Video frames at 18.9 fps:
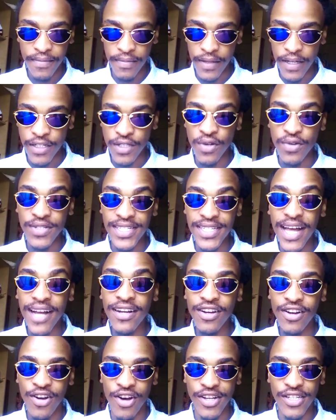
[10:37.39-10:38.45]
So
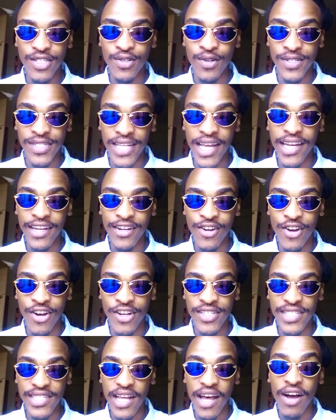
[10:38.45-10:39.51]
sunk costs or sunken
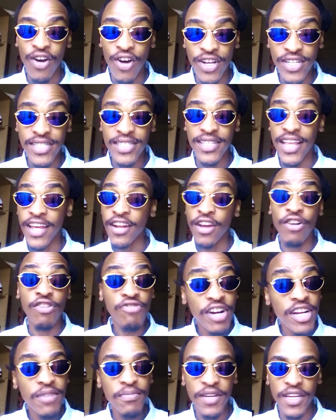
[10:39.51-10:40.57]
costs are costs that
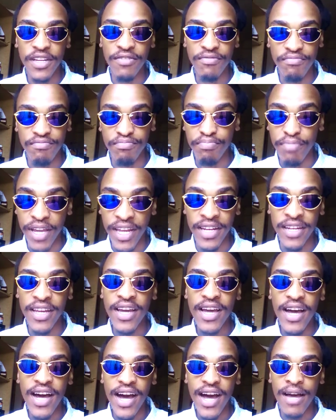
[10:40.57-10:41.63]
already been
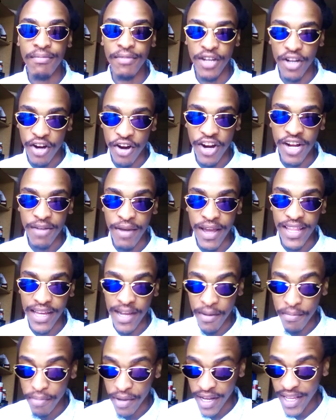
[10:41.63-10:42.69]
incurred by the
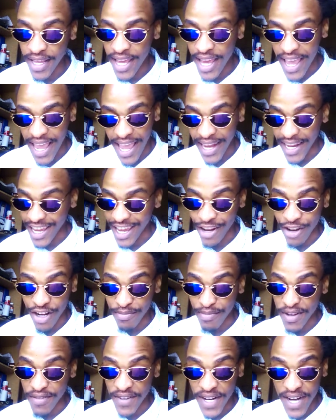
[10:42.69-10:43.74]
company and cannot
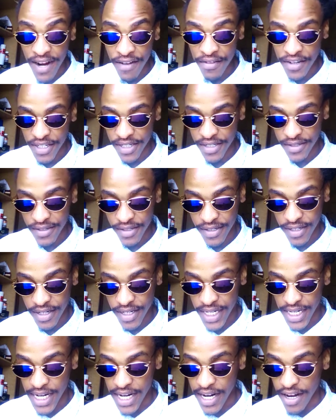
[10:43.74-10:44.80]
be recovered,
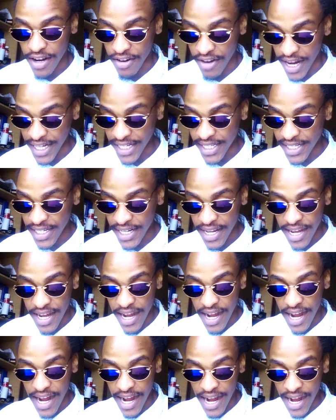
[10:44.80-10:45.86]
right?
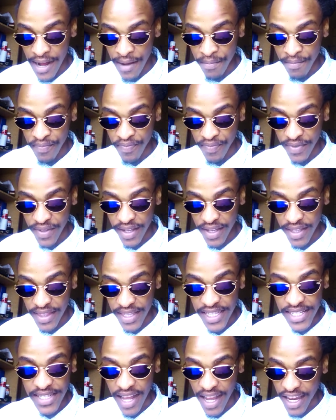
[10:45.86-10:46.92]

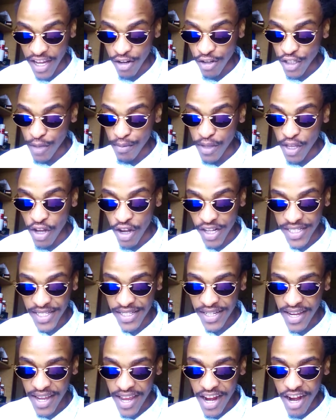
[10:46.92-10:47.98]
These can also be
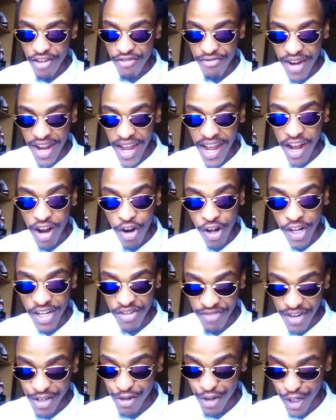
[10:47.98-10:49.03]
called
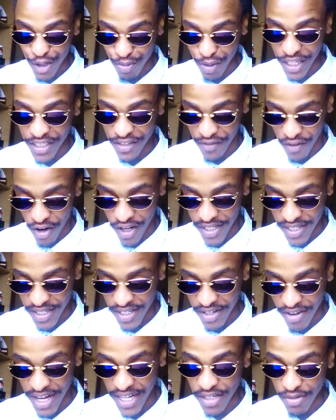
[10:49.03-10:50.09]
retrospective
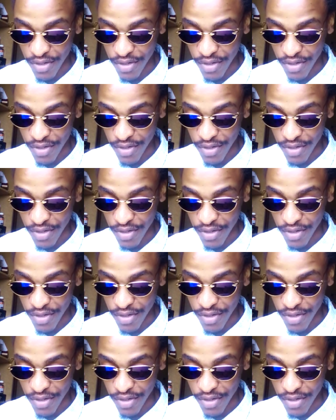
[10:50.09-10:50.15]
costs, right?